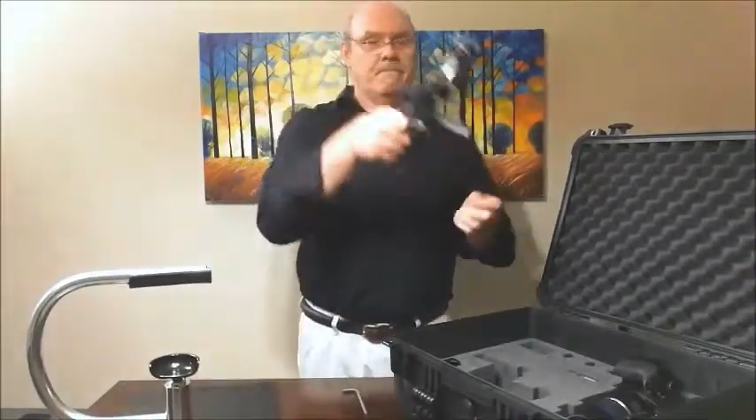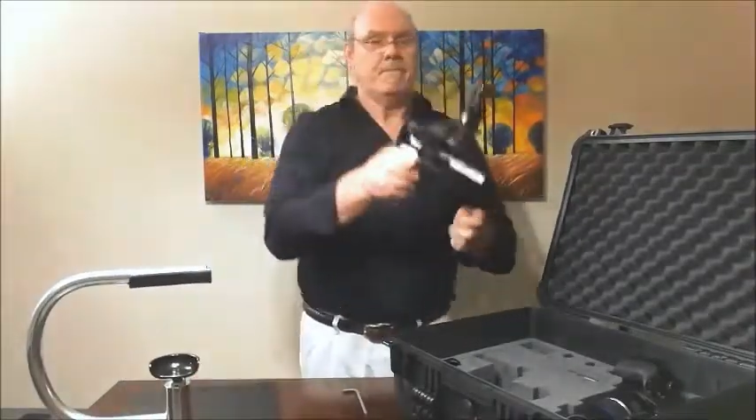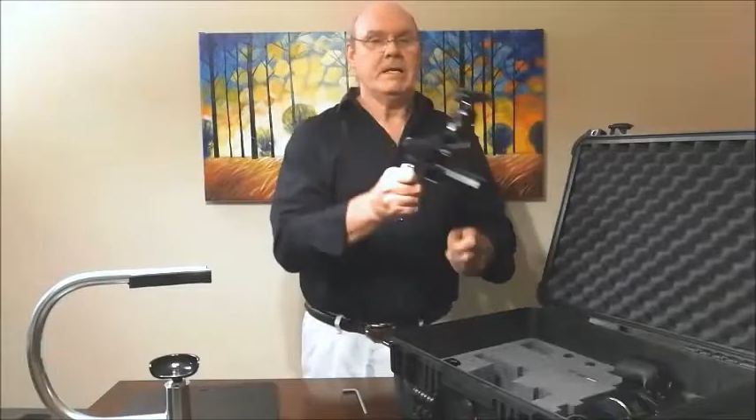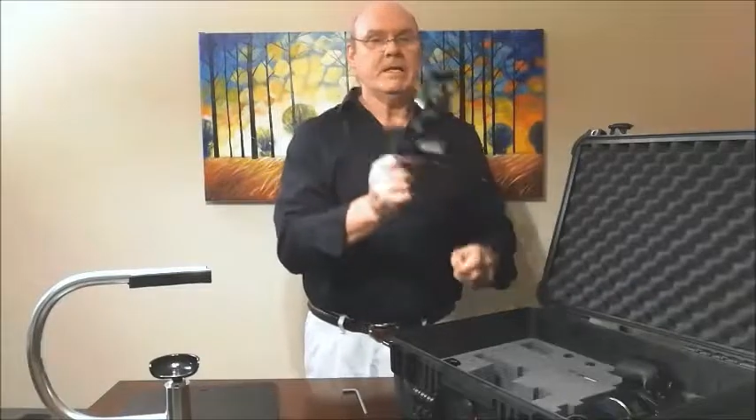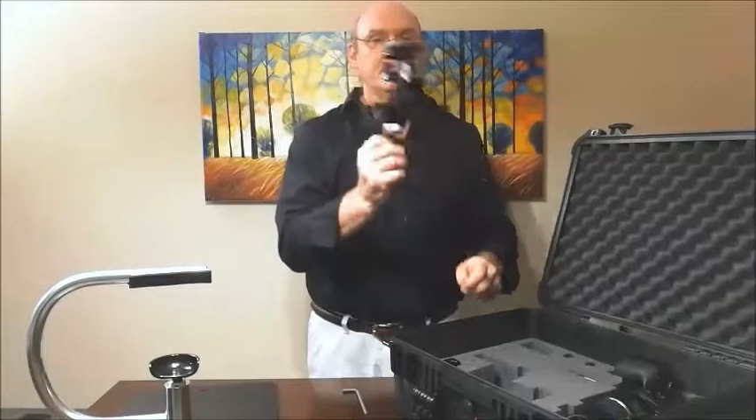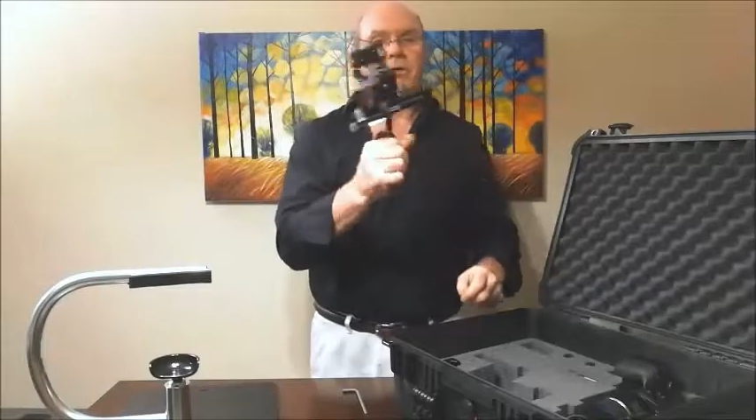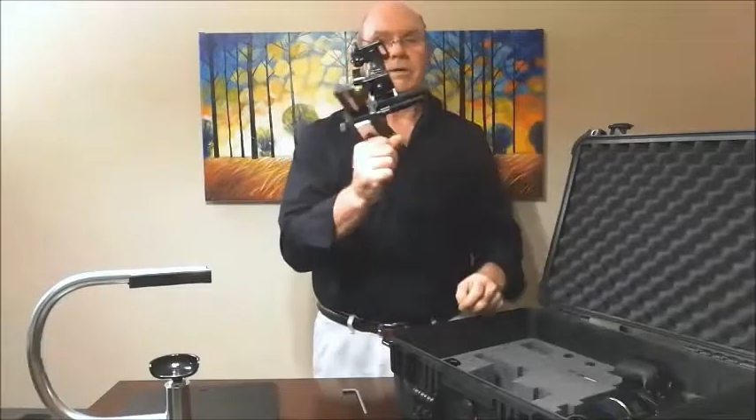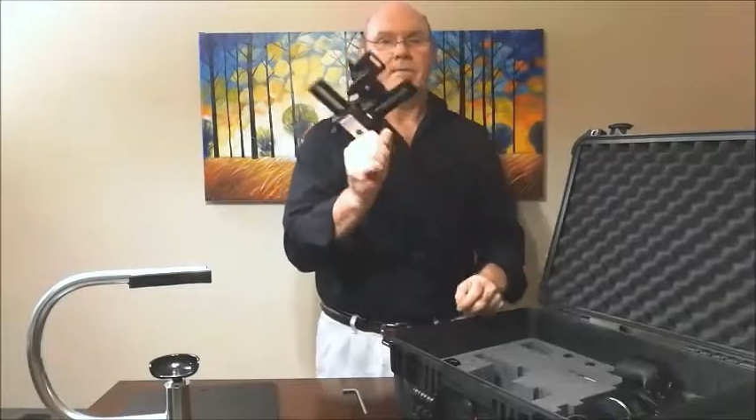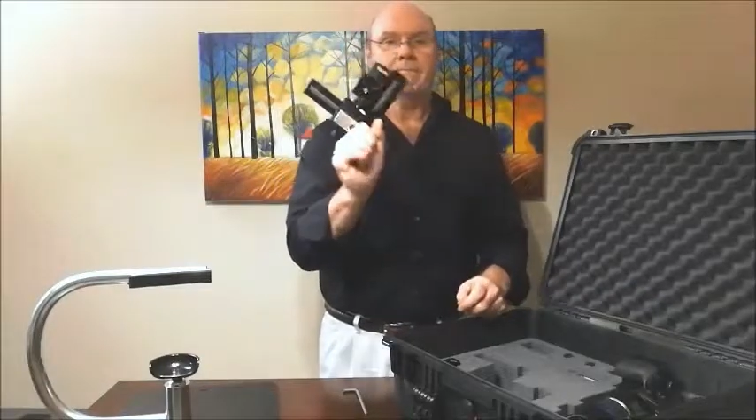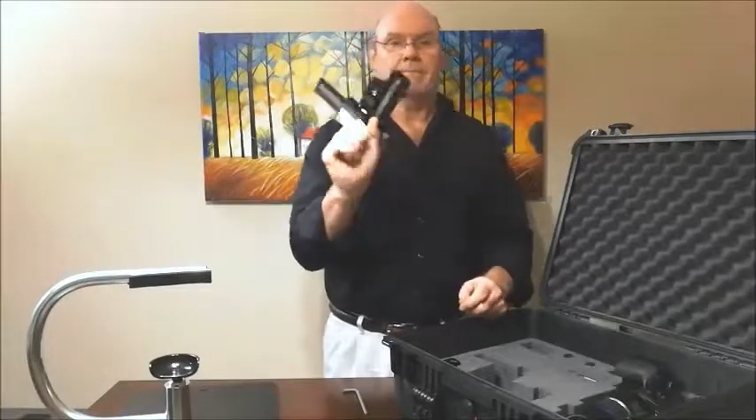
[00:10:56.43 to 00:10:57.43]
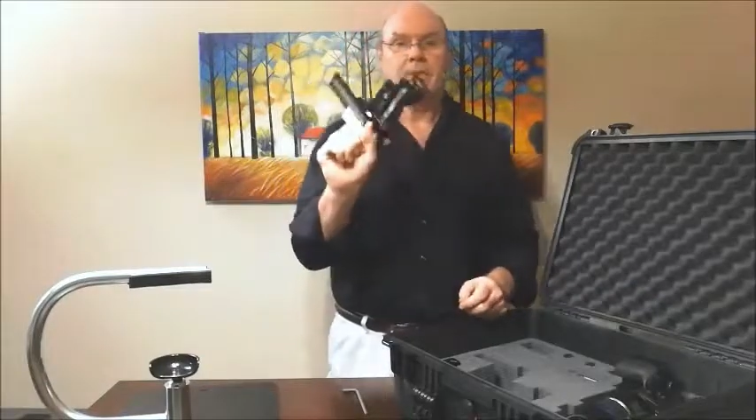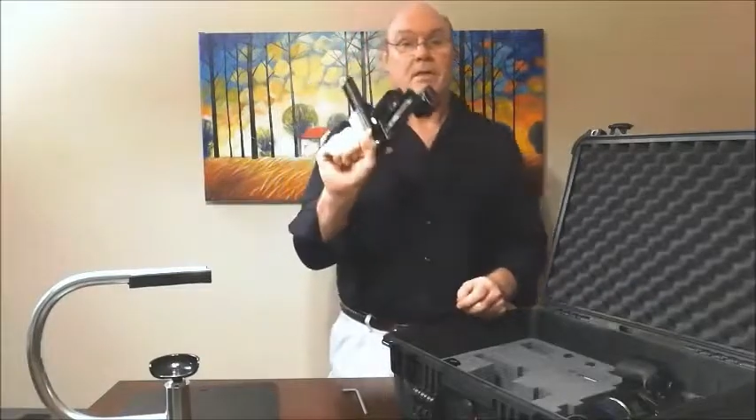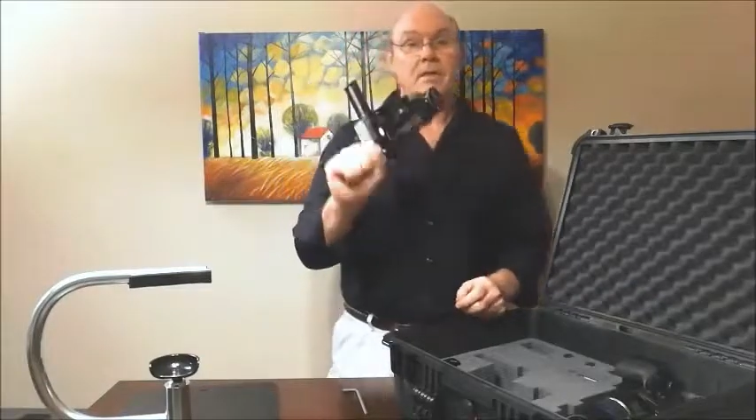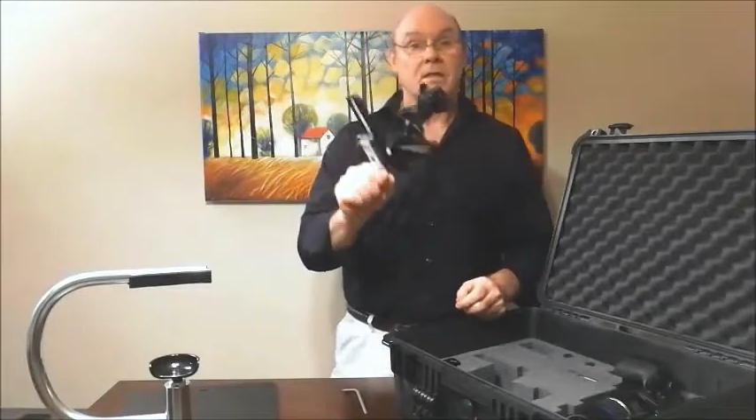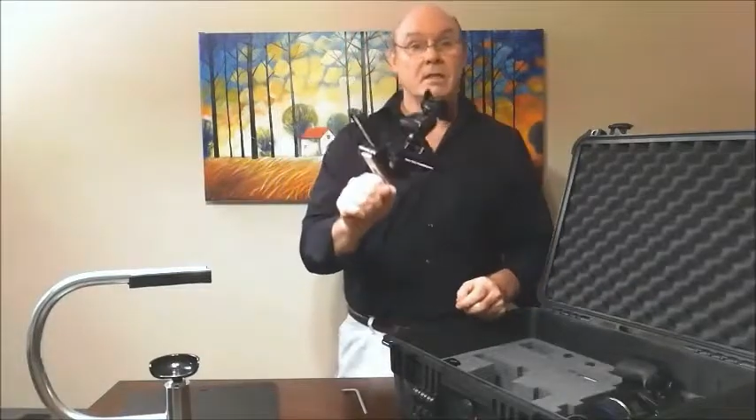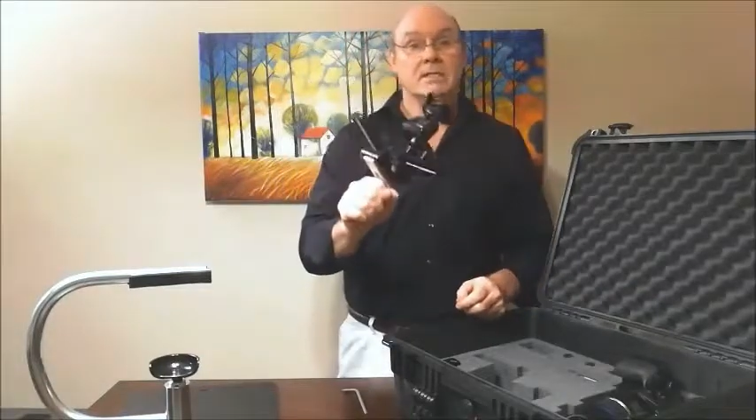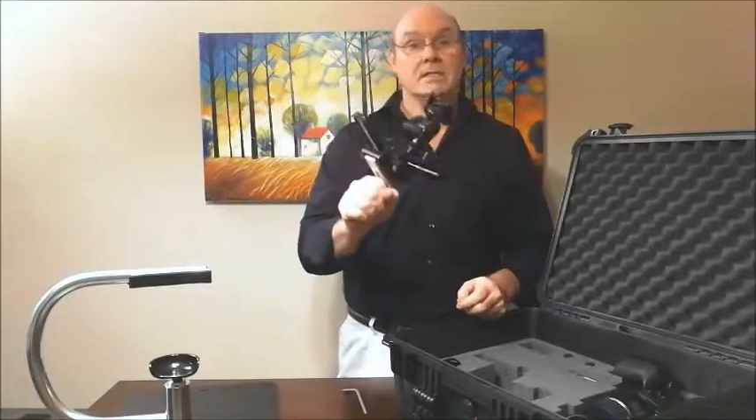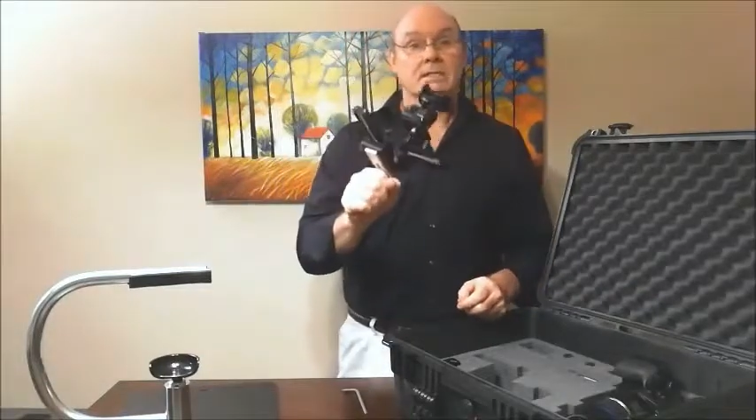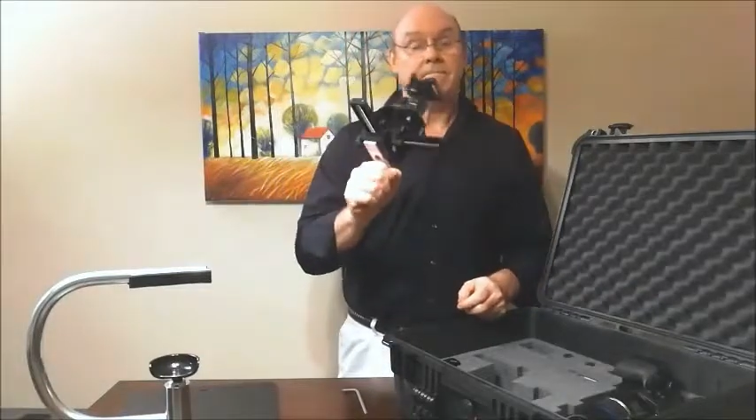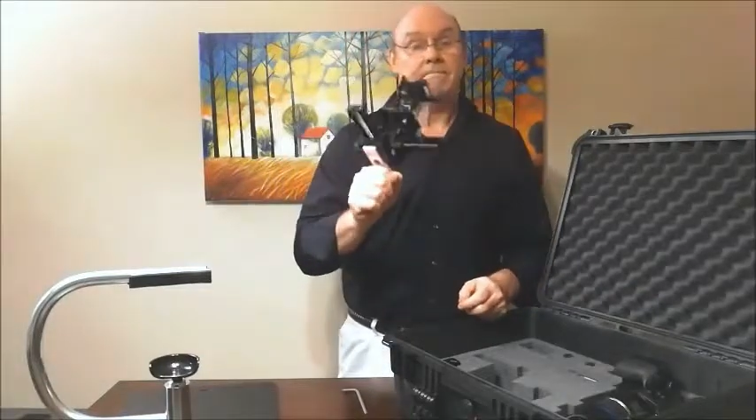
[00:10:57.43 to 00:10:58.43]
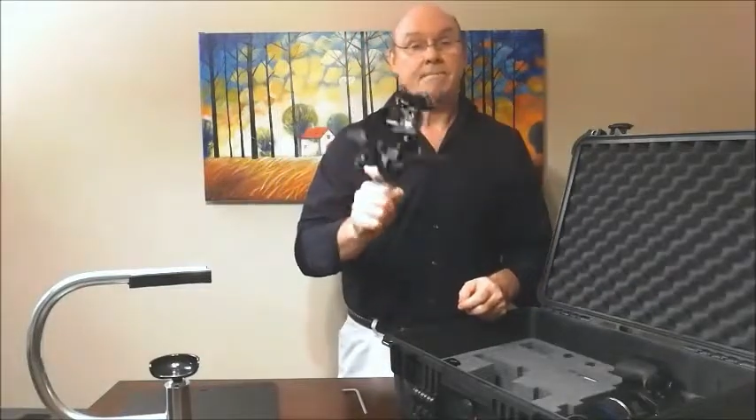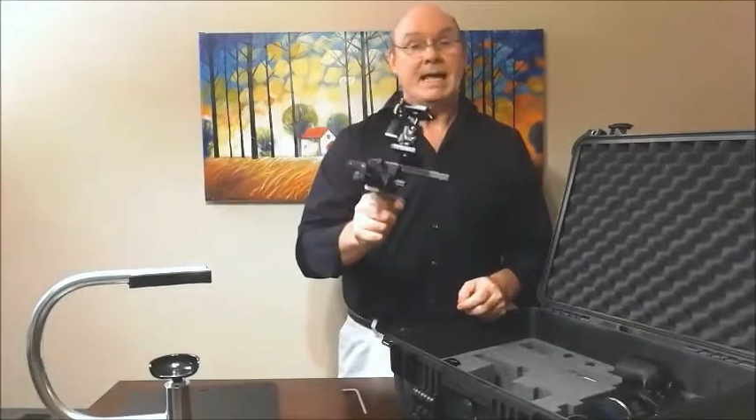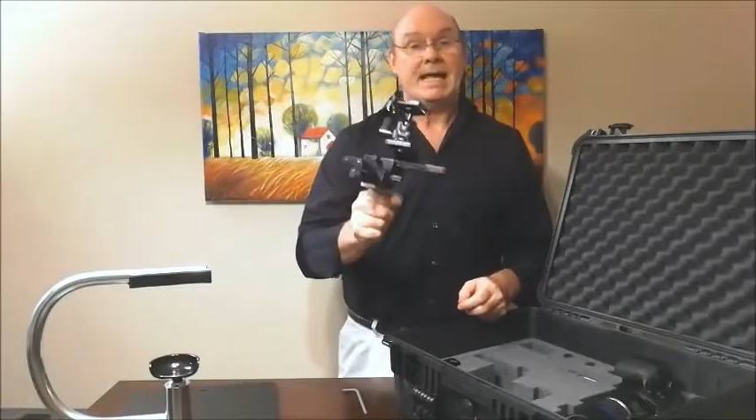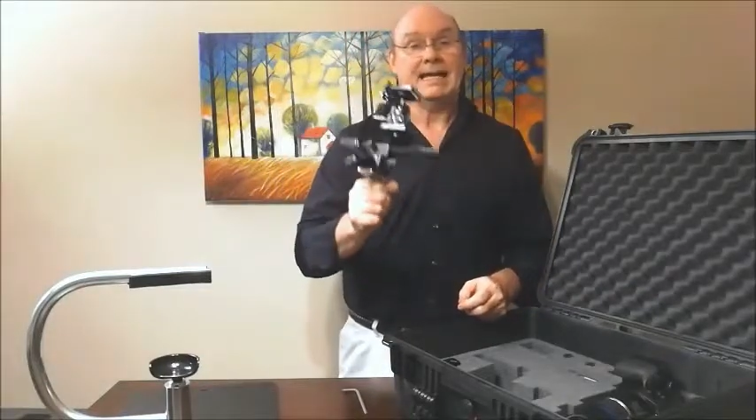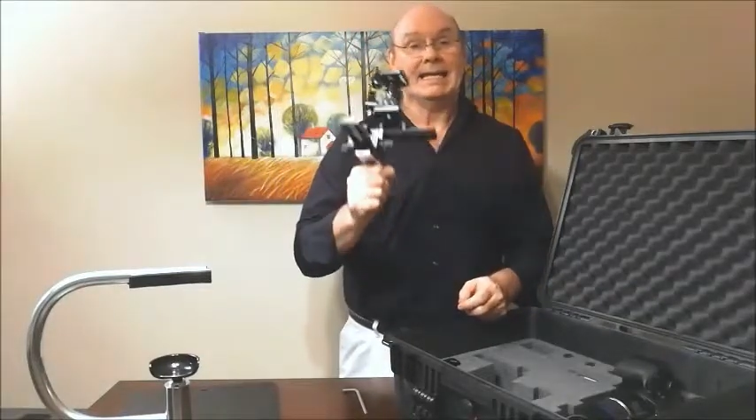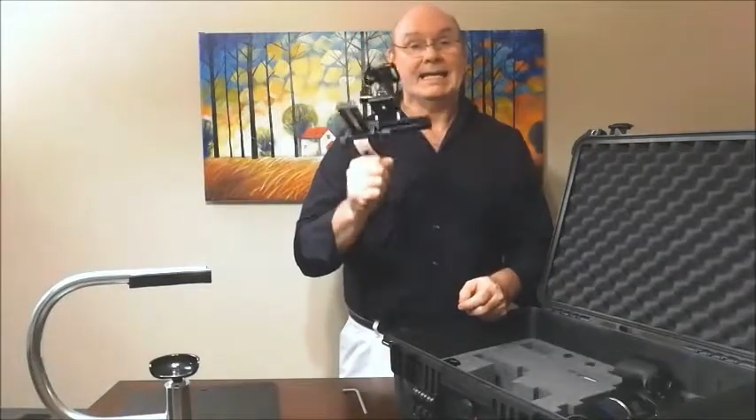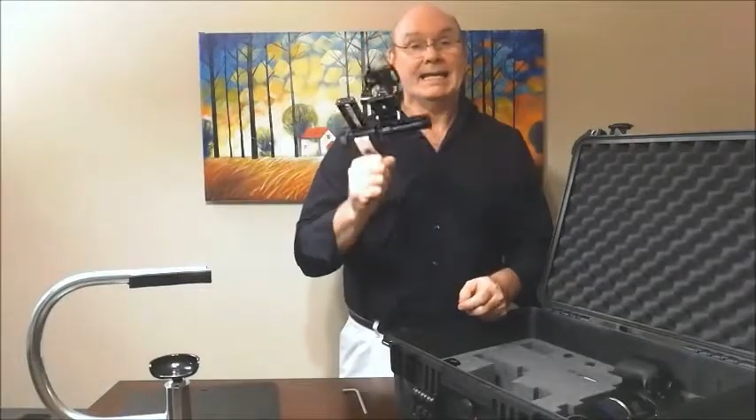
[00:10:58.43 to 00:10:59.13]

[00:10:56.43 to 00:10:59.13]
we need to put this back